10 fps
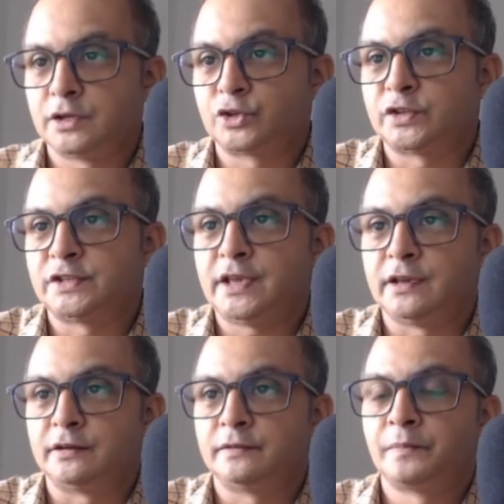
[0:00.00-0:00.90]
So see
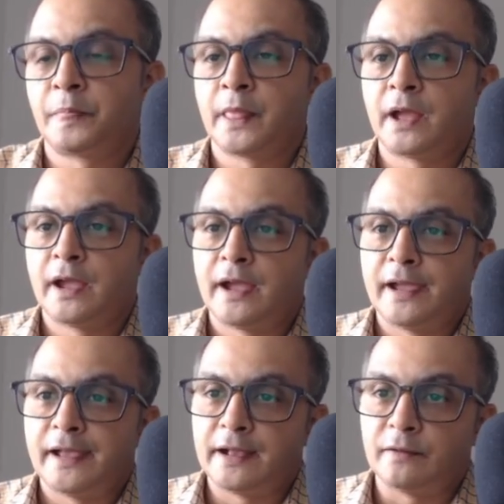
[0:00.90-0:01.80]
here,
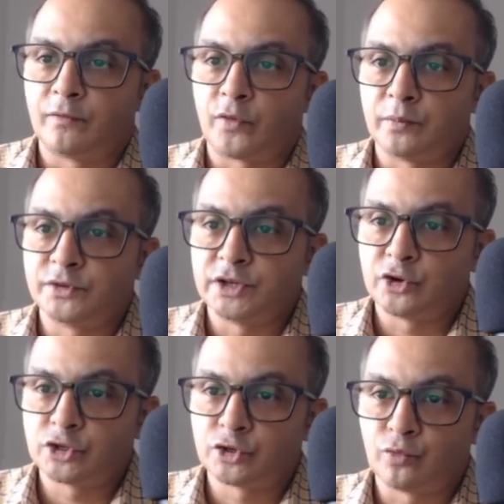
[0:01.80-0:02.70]
from
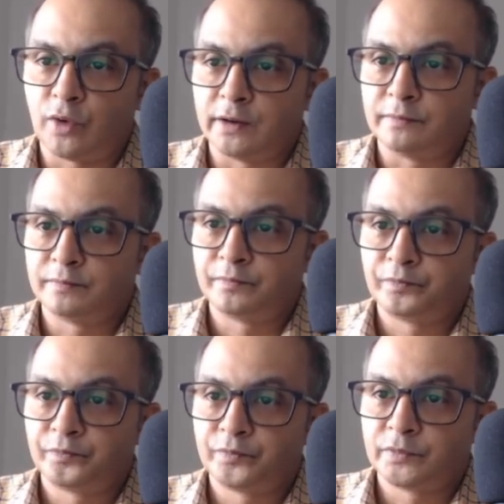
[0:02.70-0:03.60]
0 to 1
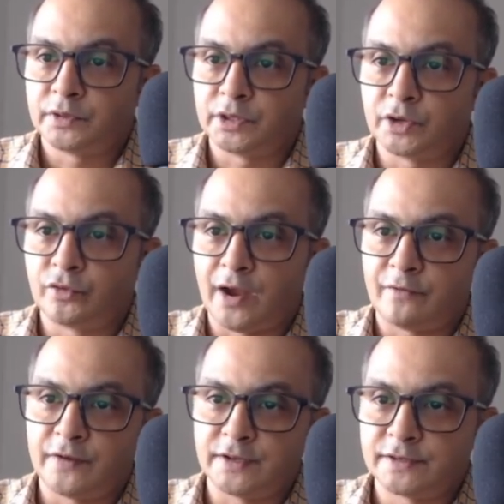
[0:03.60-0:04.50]
the
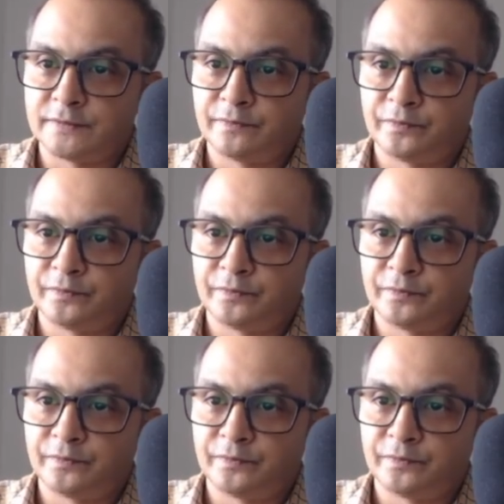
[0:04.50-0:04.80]
graph is